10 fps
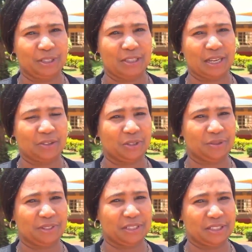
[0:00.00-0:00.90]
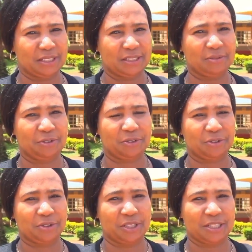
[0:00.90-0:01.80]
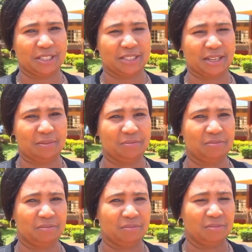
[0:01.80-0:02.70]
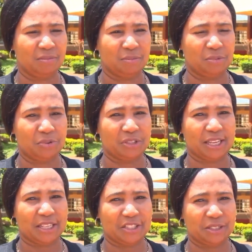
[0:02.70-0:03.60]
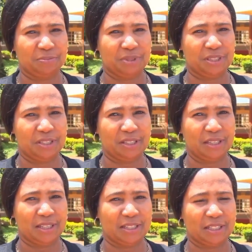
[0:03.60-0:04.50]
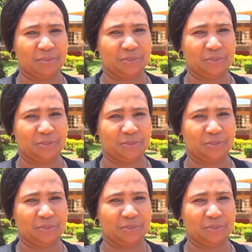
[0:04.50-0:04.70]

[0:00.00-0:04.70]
We are actually very ready for this exam, both KCPE and